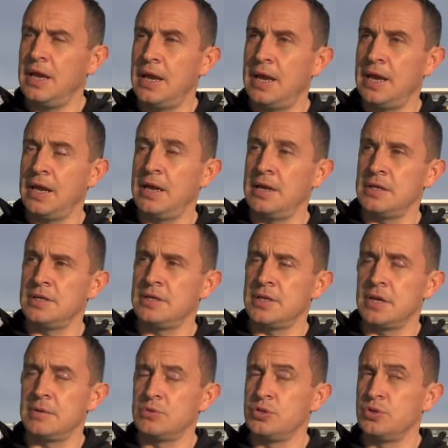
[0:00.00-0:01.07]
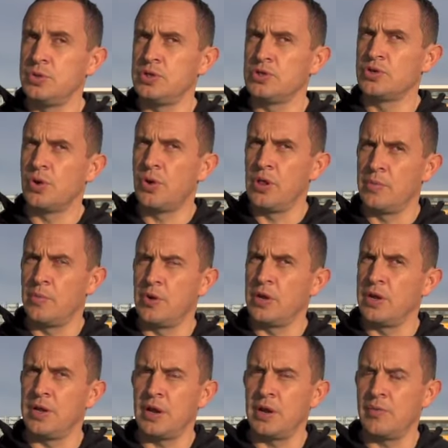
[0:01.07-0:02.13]
And um, until you try them on
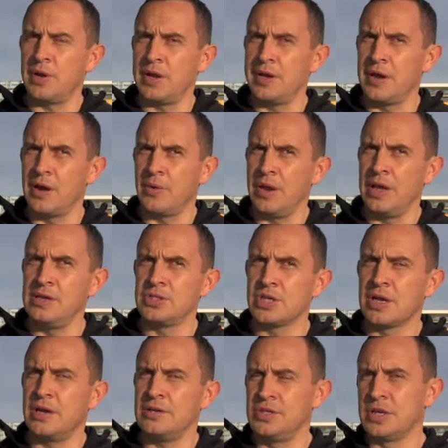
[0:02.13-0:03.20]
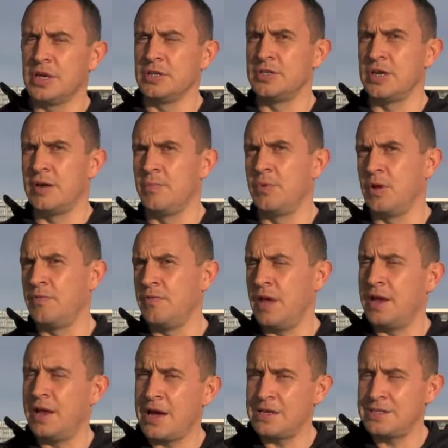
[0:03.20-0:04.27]
it, you don't really know. And here's a classic example of
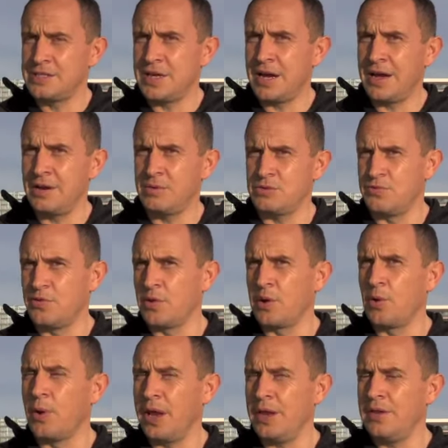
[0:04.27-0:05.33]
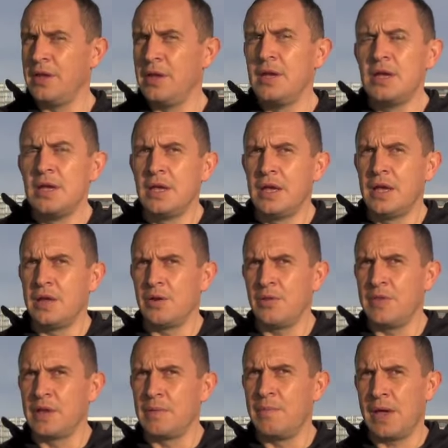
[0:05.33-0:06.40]
that last start. It was very wet. And I
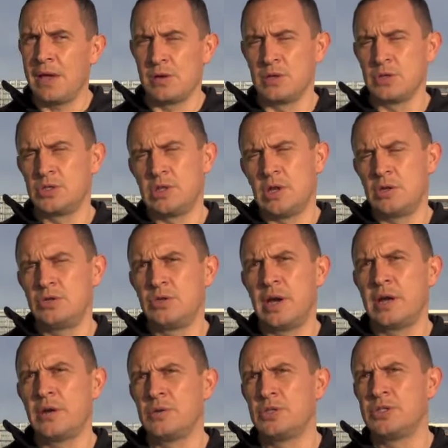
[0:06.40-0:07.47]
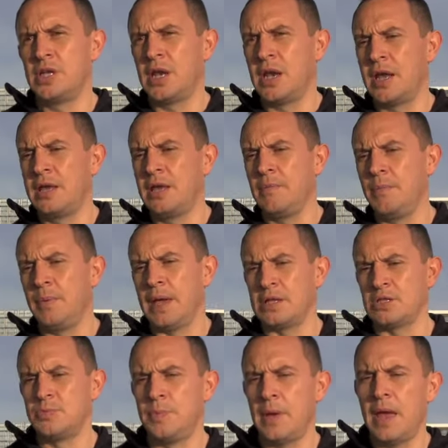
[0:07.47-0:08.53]
think back on a slow track on Saturday can
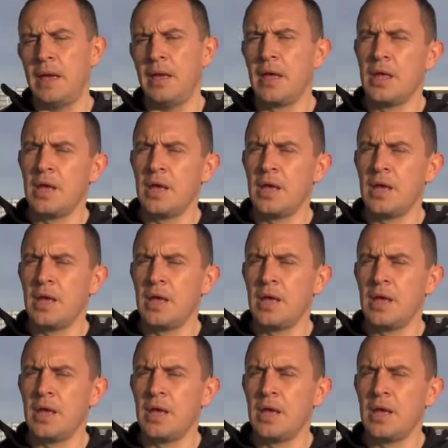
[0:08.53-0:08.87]
bounce back,